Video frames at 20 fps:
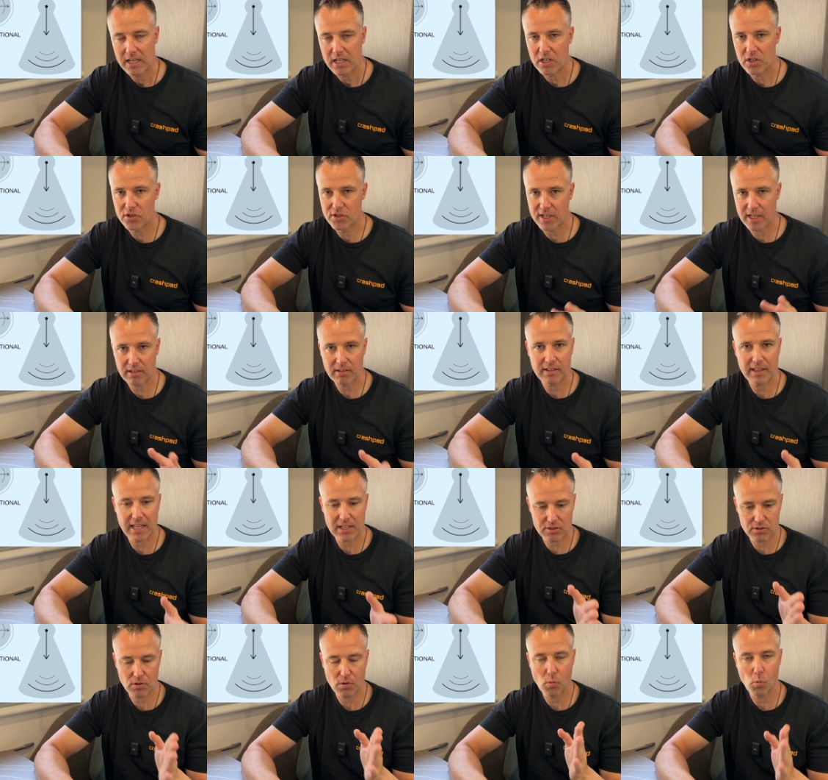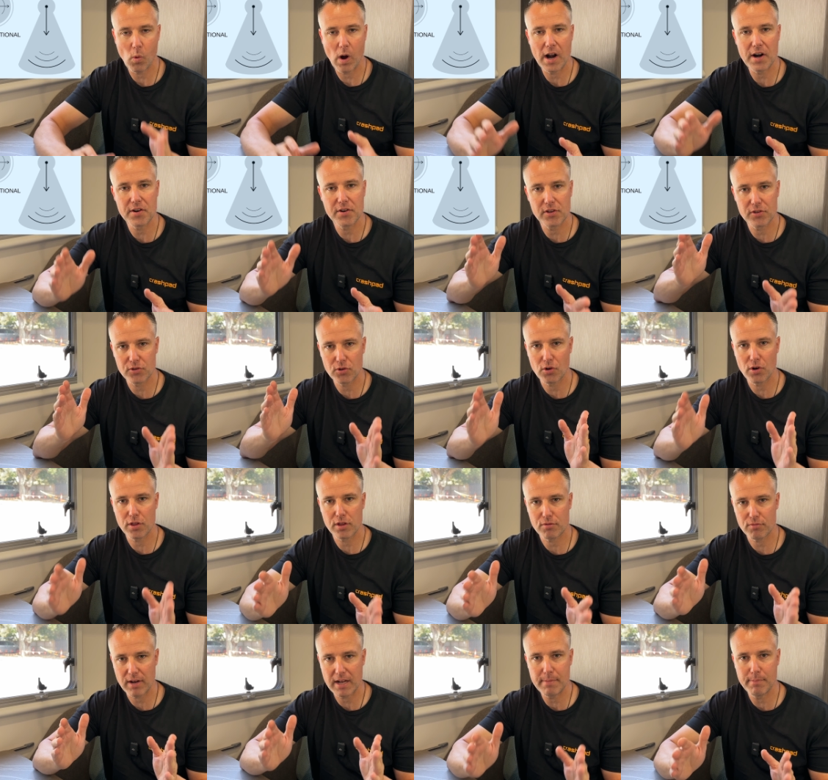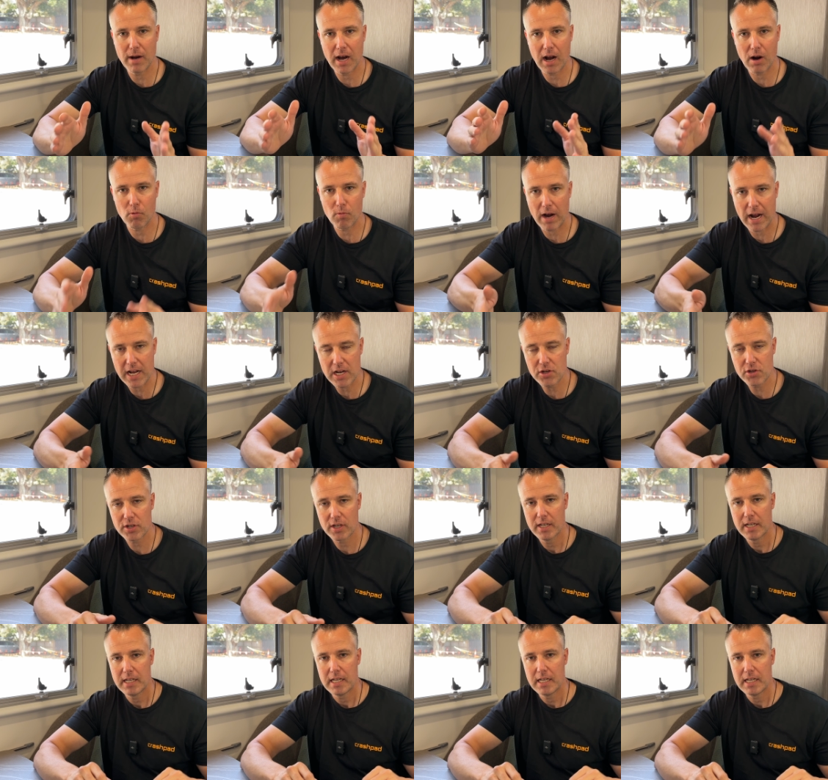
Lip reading: is generally that sort of 1 to sort of 3 bar range,